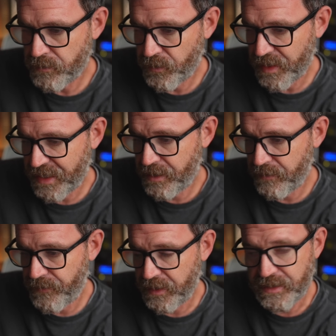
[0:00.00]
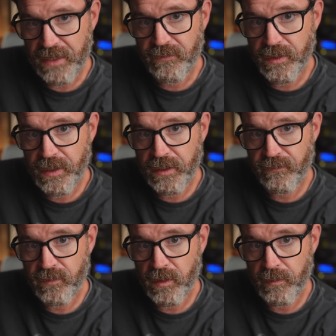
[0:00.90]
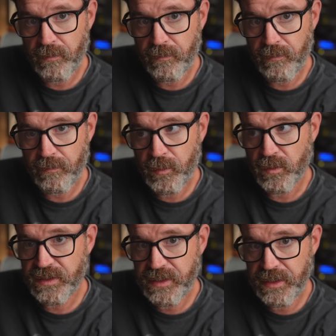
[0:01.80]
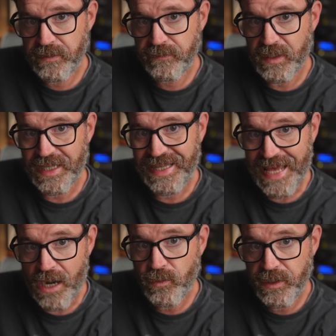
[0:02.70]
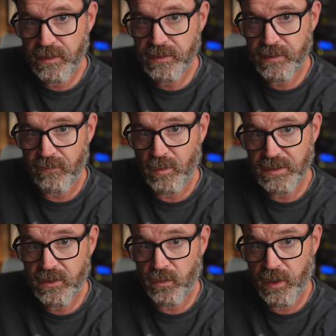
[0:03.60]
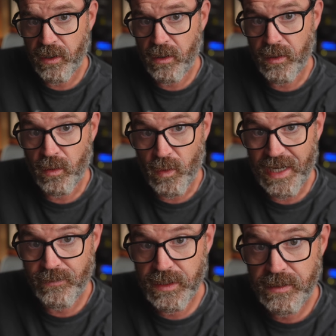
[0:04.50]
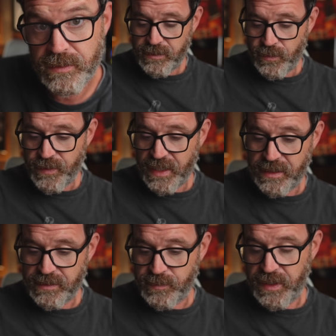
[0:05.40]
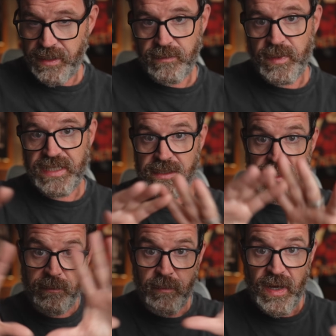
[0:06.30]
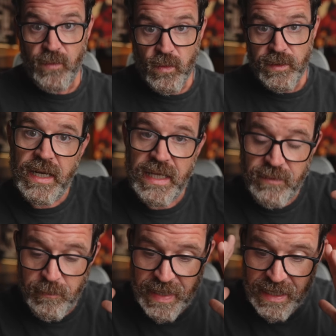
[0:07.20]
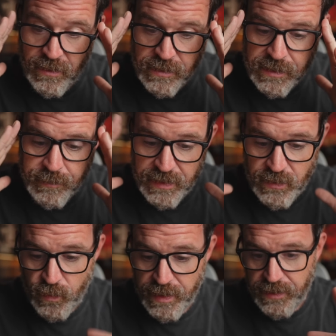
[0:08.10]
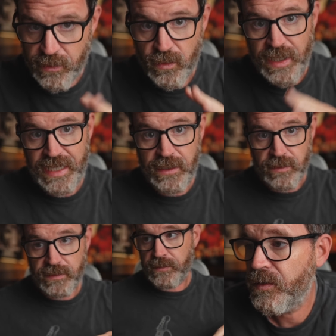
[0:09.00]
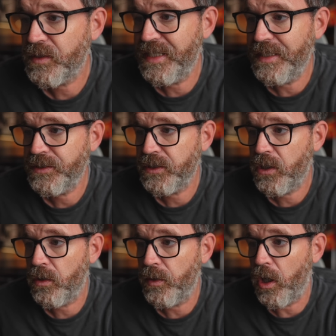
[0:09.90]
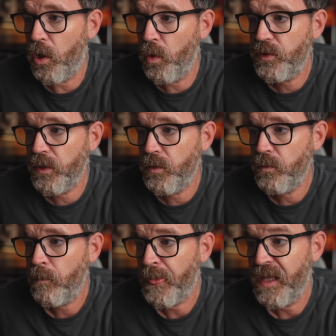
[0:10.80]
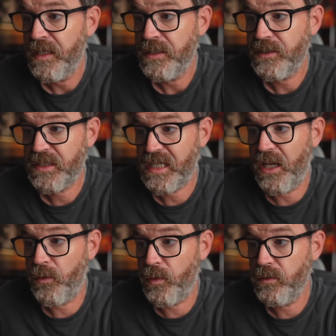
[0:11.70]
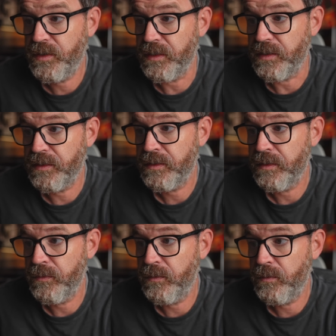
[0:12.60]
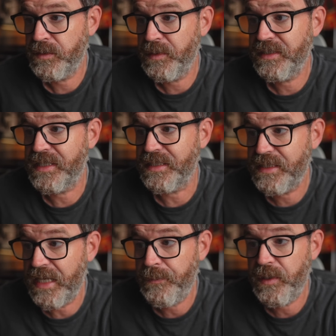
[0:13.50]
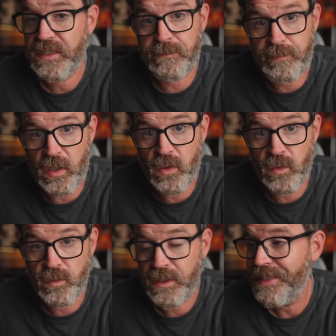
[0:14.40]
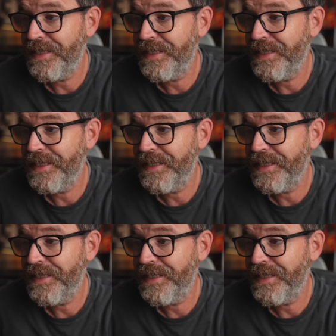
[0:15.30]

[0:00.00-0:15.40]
So that can affect everything from perceived loudness of what's going on around us to things being basically muffled and even balanced between your ears. There's a condition called otosclerosis, which means the stapes bone